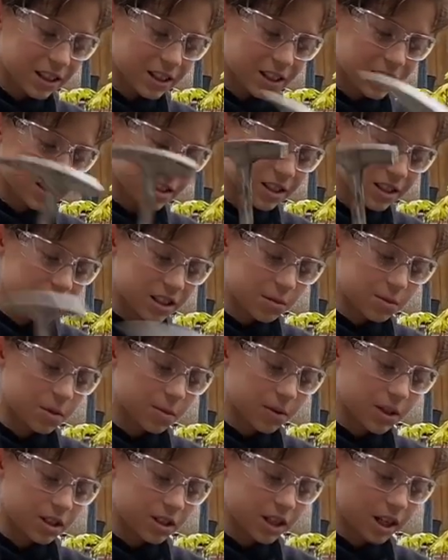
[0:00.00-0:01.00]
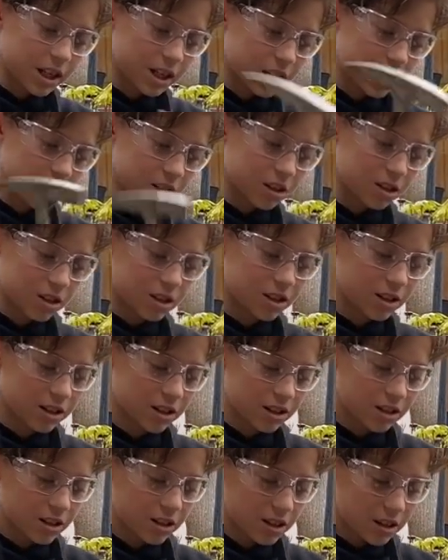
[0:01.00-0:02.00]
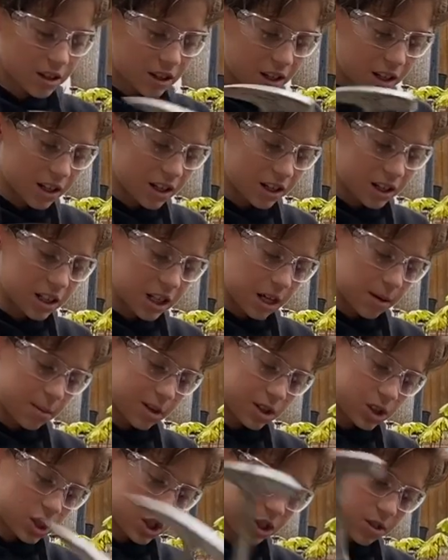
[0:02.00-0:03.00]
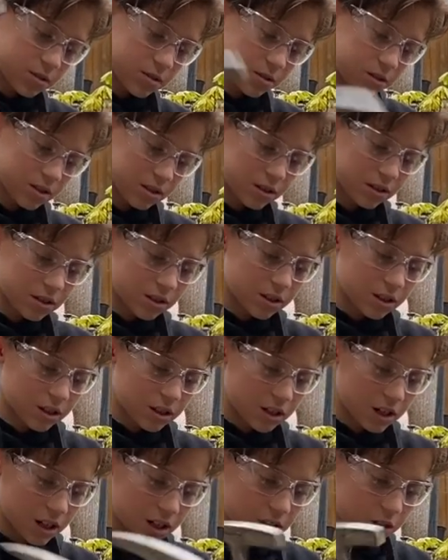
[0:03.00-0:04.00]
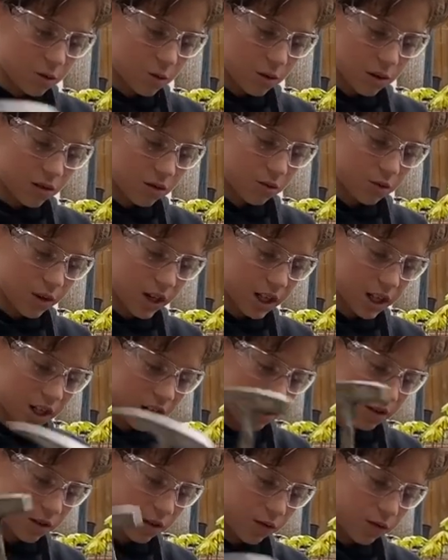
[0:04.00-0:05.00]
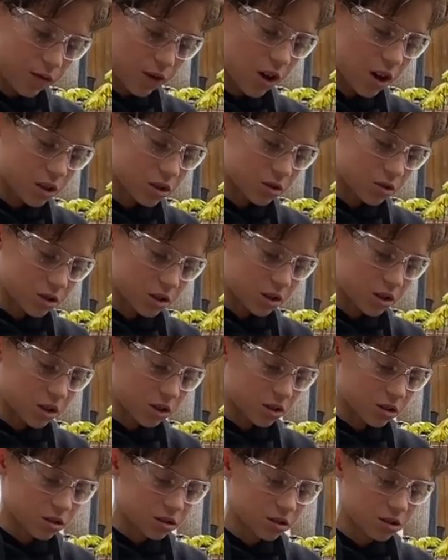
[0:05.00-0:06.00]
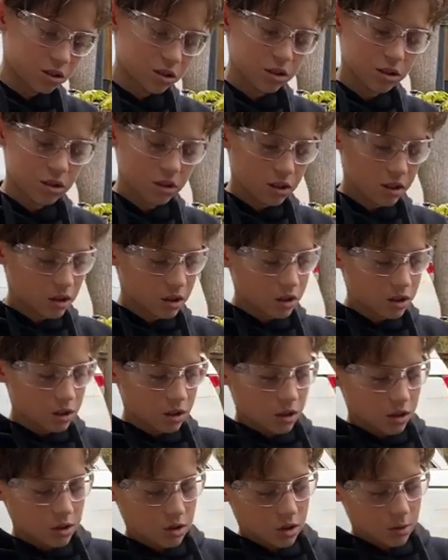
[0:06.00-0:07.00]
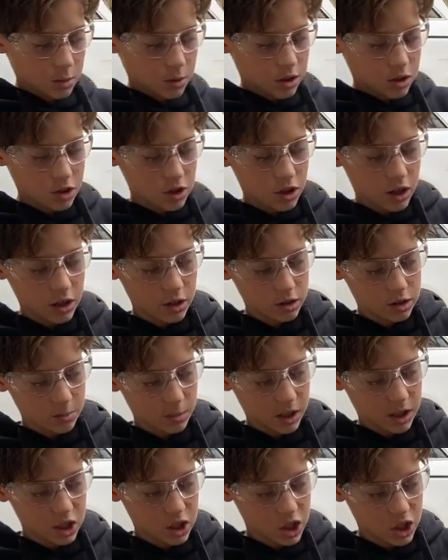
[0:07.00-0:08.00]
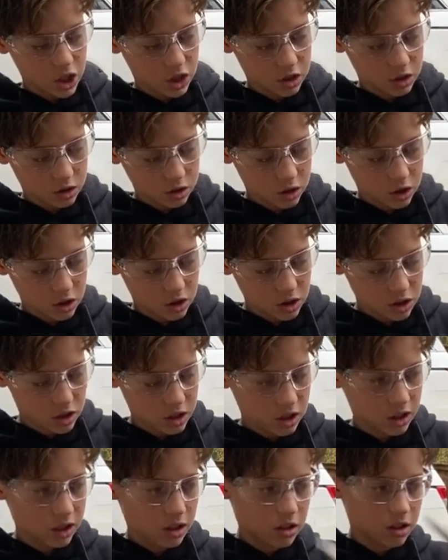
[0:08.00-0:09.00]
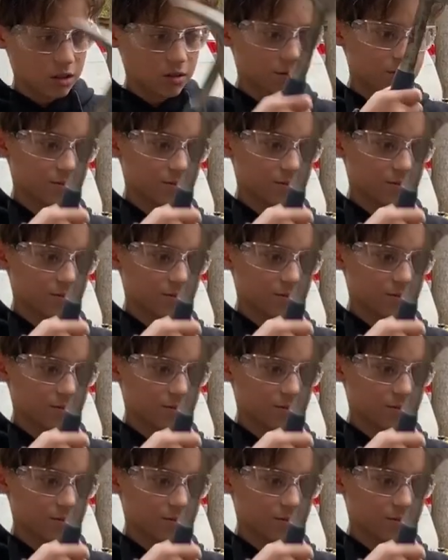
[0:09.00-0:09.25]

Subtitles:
Doesn't seem to be taking any damage. I don't want to wreck any of the fossils in here. So I'm going to try using my chisel just to get it.